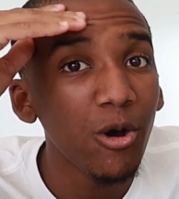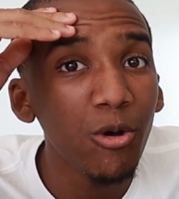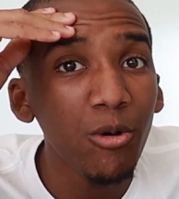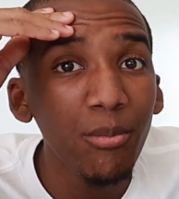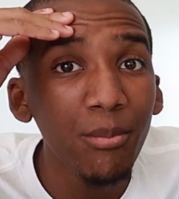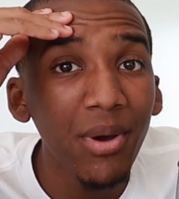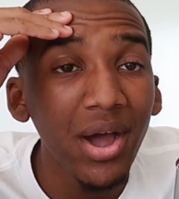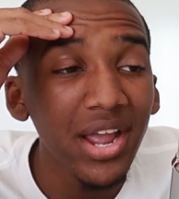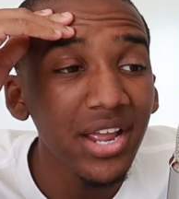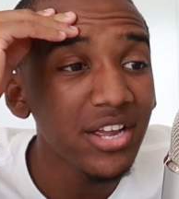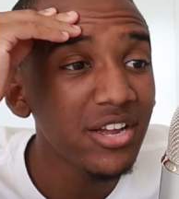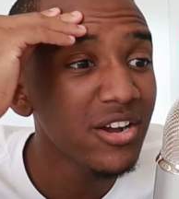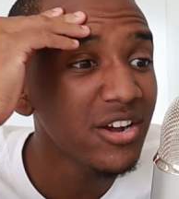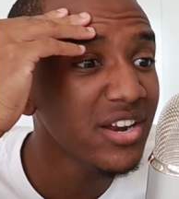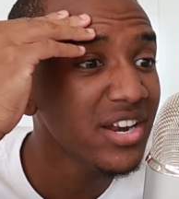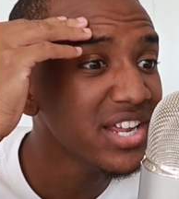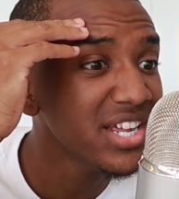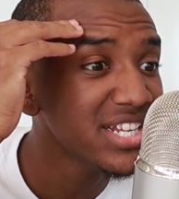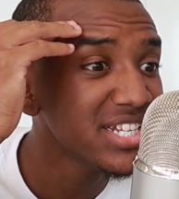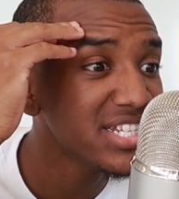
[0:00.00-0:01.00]
Oh my
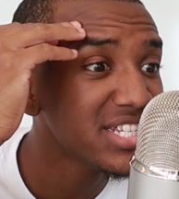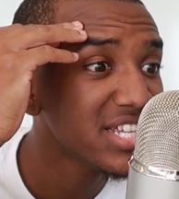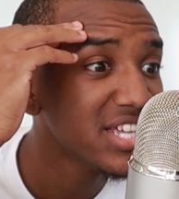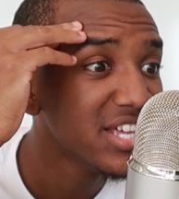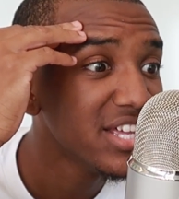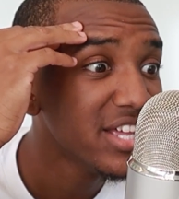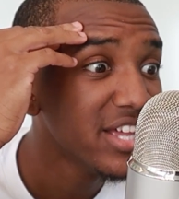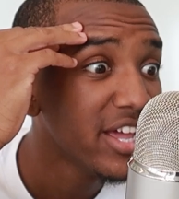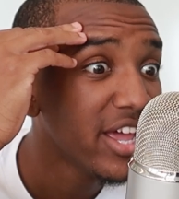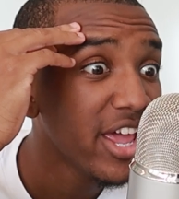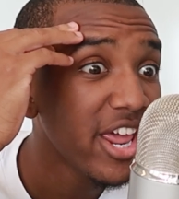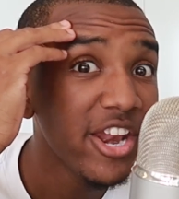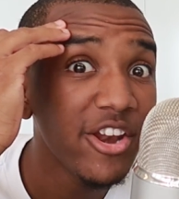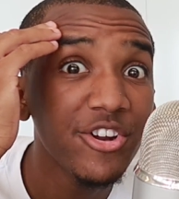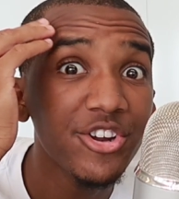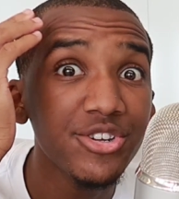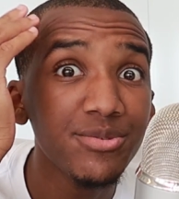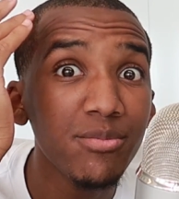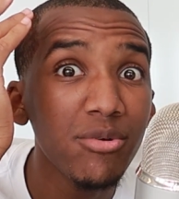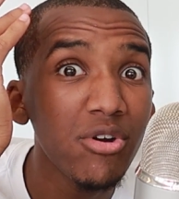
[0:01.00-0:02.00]
goodness. And
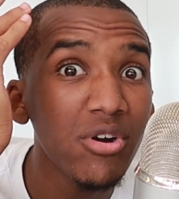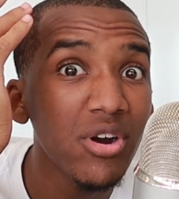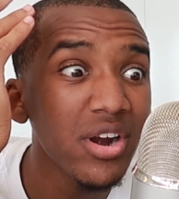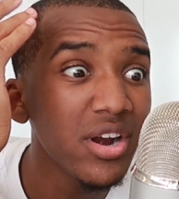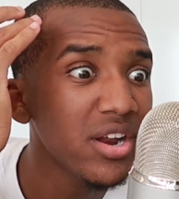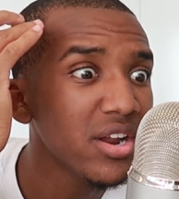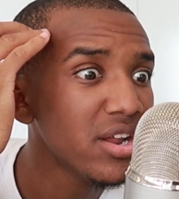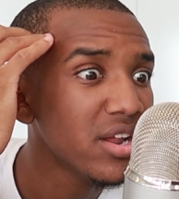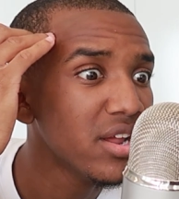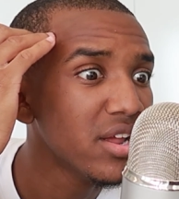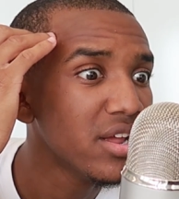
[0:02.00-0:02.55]
there's more?